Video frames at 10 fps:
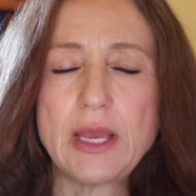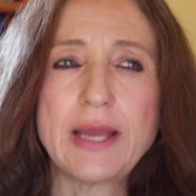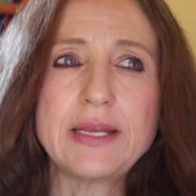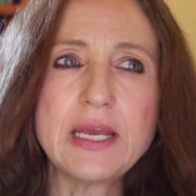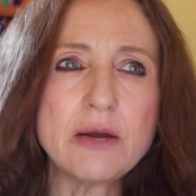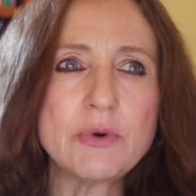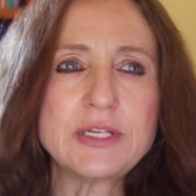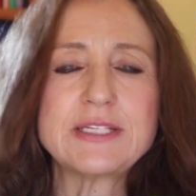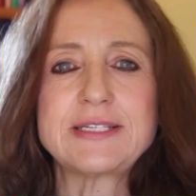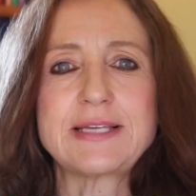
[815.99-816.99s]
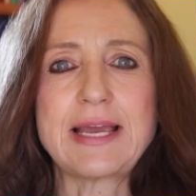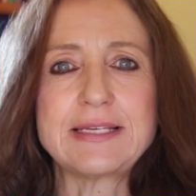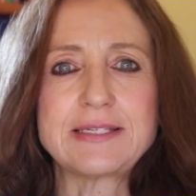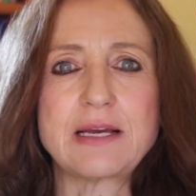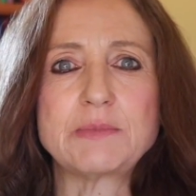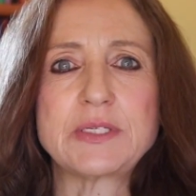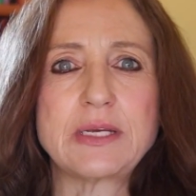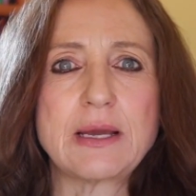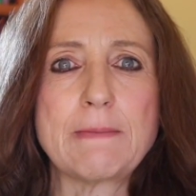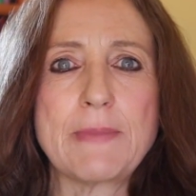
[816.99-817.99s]
And here I want to say
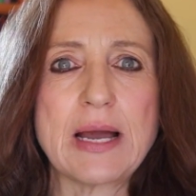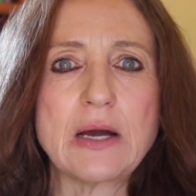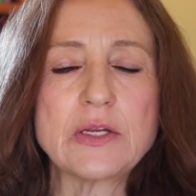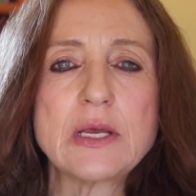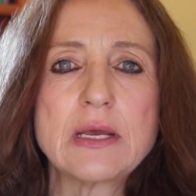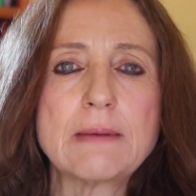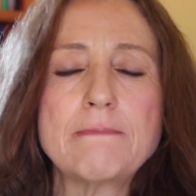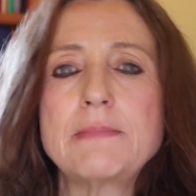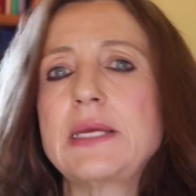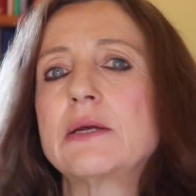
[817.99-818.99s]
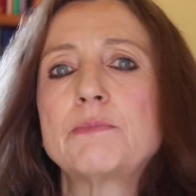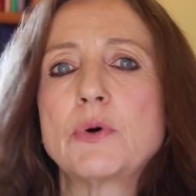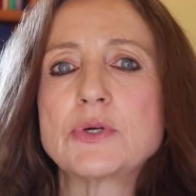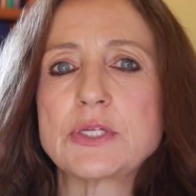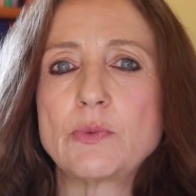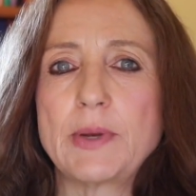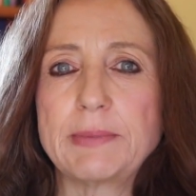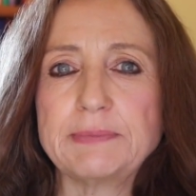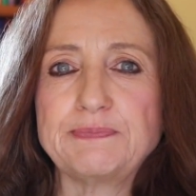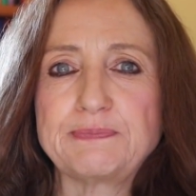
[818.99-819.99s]
something about menopausal
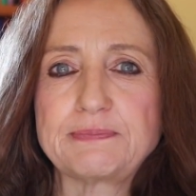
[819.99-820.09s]
women.